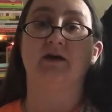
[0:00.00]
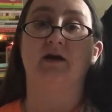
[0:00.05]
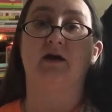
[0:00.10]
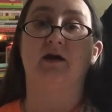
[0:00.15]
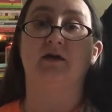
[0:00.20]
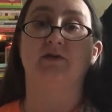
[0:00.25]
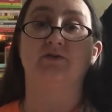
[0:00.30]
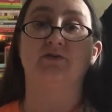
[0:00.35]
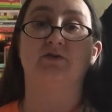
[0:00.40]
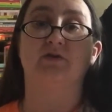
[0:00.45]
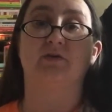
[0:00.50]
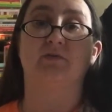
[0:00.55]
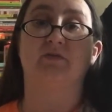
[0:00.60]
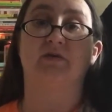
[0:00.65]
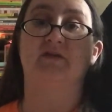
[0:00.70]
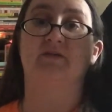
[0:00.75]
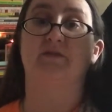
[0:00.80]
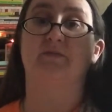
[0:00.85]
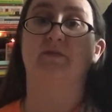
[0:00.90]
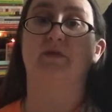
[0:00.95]
You can
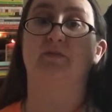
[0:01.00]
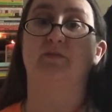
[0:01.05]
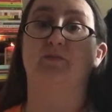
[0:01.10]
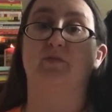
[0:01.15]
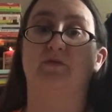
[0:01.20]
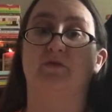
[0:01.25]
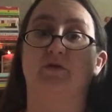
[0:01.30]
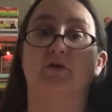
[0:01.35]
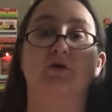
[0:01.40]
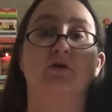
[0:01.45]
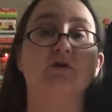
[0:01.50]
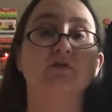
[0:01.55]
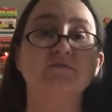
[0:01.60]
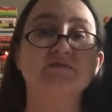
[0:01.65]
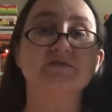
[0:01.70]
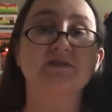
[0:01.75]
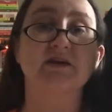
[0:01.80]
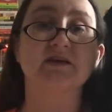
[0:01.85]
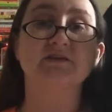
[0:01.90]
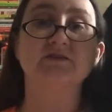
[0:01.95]
pick them up with our
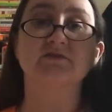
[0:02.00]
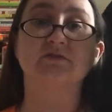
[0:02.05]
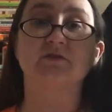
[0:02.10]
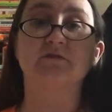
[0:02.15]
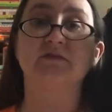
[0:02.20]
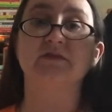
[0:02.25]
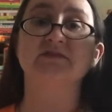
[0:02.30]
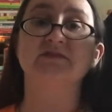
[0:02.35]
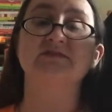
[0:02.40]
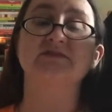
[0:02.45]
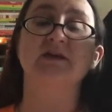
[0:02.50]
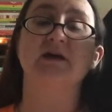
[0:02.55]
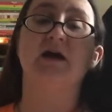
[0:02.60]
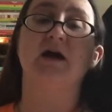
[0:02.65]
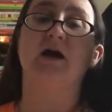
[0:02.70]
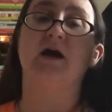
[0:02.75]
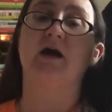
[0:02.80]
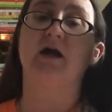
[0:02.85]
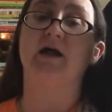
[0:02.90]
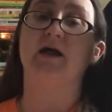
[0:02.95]
curbside service,
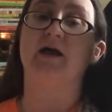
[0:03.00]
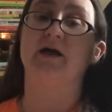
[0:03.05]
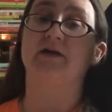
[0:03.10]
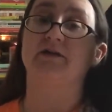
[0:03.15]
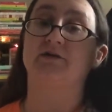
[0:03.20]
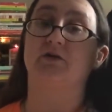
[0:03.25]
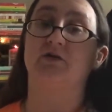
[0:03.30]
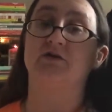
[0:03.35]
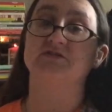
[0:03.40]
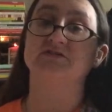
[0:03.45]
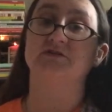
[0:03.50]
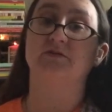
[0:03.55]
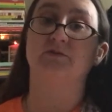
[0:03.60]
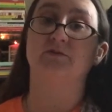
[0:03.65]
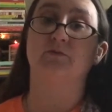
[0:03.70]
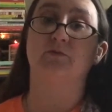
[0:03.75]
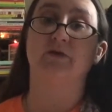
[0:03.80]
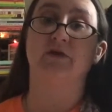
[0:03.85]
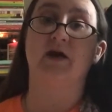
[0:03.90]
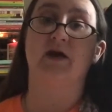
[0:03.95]
and also
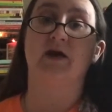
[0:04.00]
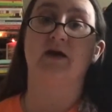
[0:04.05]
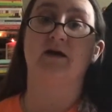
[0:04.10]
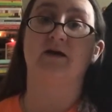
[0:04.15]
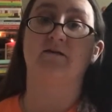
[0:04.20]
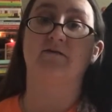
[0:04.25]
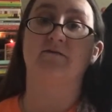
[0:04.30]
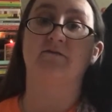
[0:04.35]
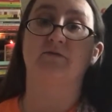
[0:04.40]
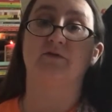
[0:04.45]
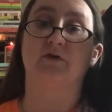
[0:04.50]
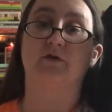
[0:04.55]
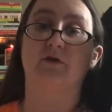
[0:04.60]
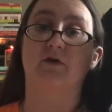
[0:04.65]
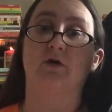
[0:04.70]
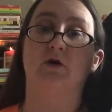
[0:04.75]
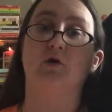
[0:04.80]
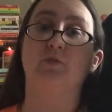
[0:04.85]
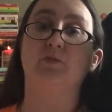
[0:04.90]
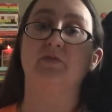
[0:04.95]
we are
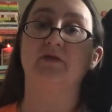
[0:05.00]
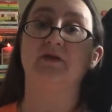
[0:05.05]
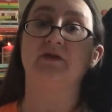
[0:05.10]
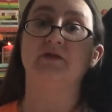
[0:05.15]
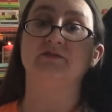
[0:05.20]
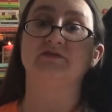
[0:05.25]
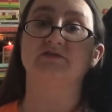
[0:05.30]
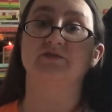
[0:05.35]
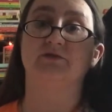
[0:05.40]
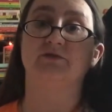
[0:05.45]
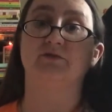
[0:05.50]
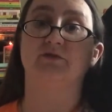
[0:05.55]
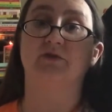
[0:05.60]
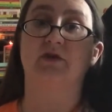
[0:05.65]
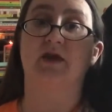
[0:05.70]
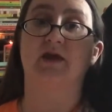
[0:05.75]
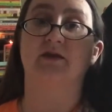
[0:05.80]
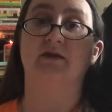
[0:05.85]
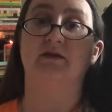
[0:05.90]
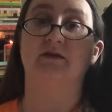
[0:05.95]
open, so you
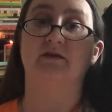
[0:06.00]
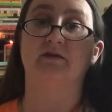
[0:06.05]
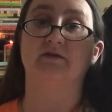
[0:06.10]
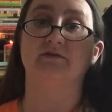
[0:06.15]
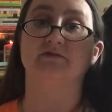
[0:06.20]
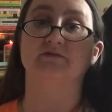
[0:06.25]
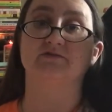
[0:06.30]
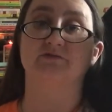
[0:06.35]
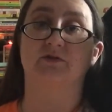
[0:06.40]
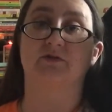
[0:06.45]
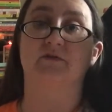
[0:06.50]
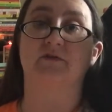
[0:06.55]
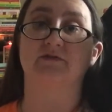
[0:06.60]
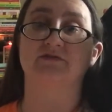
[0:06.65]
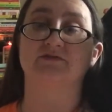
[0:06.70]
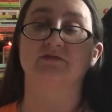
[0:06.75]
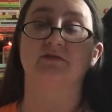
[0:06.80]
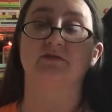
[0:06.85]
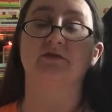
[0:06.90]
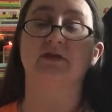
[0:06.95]
can, during the
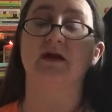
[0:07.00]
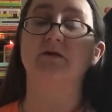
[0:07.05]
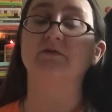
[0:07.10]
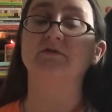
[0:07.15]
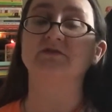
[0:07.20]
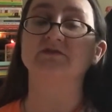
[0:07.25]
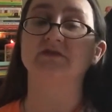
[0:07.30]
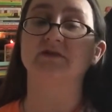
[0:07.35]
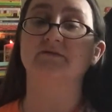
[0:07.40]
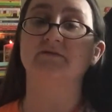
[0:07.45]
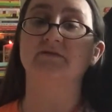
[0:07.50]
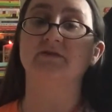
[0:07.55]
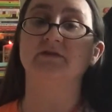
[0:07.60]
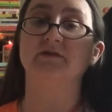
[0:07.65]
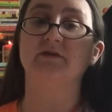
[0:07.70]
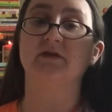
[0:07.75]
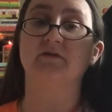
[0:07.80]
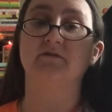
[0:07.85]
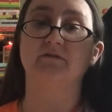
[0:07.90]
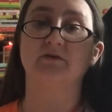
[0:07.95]
certain hours
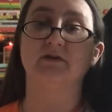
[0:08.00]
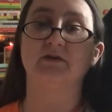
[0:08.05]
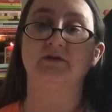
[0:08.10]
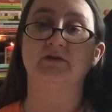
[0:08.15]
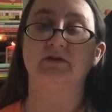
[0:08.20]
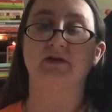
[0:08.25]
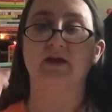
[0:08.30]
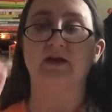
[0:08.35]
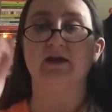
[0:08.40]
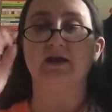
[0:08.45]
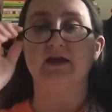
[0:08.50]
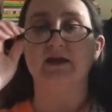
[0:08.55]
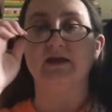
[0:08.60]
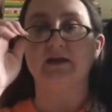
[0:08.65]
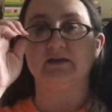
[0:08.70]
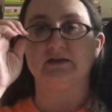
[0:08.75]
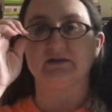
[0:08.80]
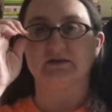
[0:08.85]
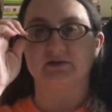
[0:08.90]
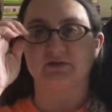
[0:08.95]
every day,
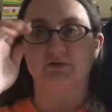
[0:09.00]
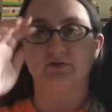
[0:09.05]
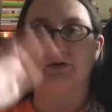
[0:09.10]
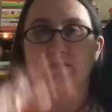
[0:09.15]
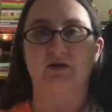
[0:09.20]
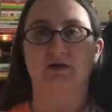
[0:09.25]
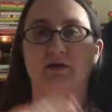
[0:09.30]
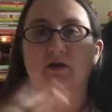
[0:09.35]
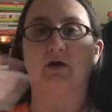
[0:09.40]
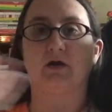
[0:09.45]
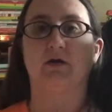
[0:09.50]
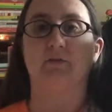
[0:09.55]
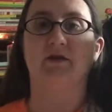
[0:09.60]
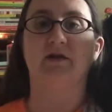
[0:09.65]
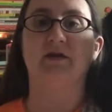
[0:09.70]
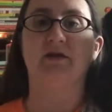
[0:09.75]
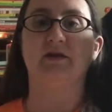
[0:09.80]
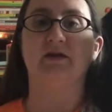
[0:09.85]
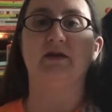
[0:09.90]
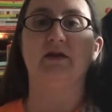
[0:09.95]
so you can come
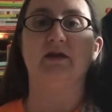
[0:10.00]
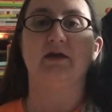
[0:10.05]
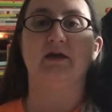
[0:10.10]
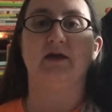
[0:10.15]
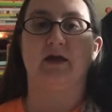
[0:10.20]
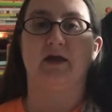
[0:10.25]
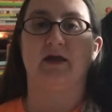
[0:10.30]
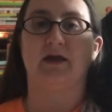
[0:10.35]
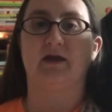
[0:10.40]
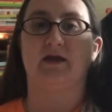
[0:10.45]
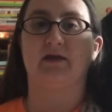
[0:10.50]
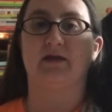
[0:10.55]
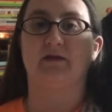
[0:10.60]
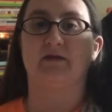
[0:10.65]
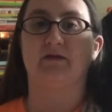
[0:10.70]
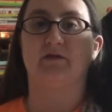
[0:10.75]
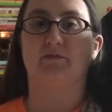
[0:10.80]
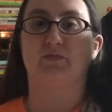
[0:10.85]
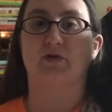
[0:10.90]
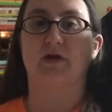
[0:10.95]
in
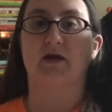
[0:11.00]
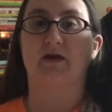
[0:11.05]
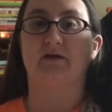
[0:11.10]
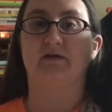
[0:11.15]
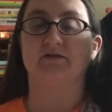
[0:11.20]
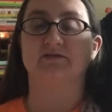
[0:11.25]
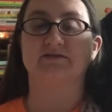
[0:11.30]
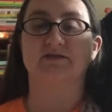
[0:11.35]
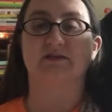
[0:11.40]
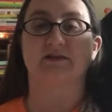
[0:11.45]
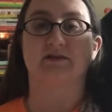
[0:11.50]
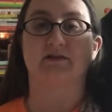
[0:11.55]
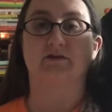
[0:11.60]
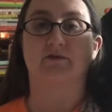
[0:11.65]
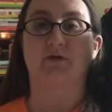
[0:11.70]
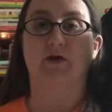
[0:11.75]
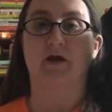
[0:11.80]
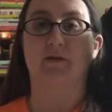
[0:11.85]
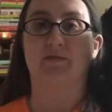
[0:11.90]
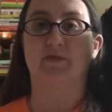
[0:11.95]
and browse and
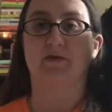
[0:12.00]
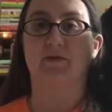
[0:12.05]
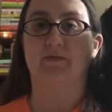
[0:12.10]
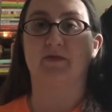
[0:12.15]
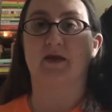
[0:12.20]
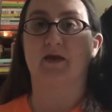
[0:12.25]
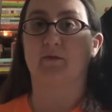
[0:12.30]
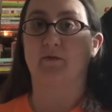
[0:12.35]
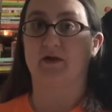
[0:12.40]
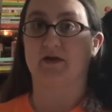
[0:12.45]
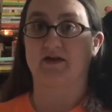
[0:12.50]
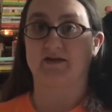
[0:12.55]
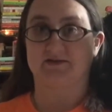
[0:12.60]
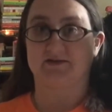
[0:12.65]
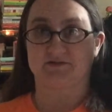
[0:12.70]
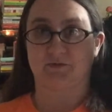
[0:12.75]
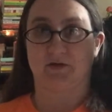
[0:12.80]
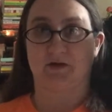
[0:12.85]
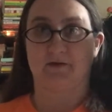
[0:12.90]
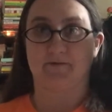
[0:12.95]
grab them that way as
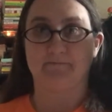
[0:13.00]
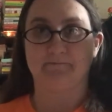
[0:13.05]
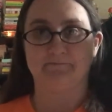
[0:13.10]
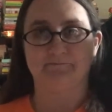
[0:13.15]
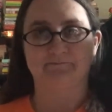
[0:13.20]
well.